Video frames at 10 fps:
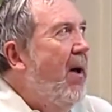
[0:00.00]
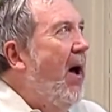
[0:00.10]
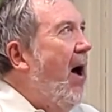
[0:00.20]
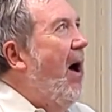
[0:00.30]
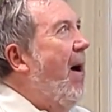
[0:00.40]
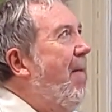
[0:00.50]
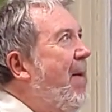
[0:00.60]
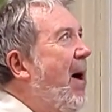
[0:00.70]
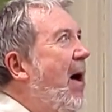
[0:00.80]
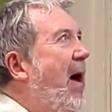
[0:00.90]

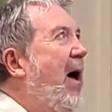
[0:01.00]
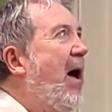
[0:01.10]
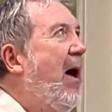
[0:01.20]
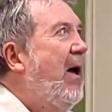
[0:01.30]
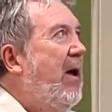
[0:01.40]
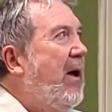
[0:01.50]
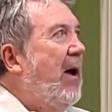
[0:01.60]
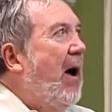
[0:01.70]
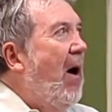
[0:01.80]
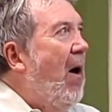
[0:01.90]
um,
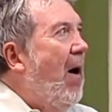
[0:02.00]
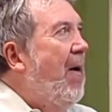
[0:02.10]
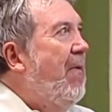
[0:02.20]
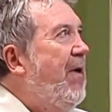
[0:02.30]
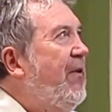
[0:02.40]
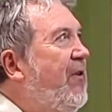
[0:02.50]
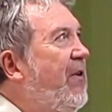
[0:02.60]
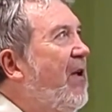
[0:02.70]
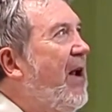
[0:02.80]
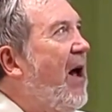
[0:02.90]
this is,
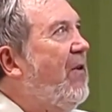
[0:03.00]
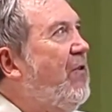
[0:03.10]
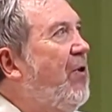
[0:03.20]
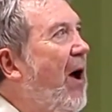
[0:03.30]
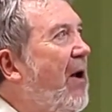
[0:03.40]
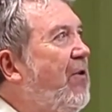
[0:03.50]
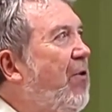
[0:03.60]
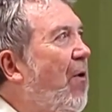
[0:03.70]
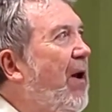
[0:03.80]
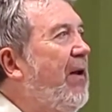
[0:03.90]
and I'll, will
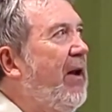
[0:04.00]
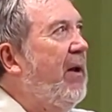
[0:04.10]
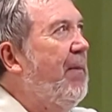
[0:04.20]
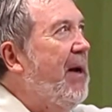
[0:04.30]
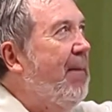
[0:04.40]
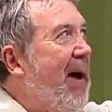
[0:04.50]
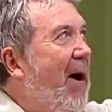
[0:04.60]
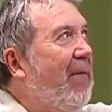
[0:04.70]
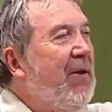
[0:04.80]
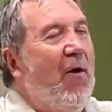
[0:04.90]
talk a little bit
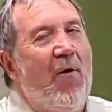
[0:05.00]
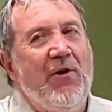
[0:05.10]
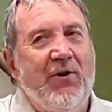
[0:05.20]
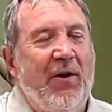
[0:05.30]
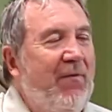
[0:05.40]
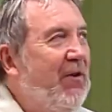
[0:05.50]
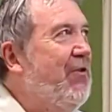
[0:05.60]
about the origin of this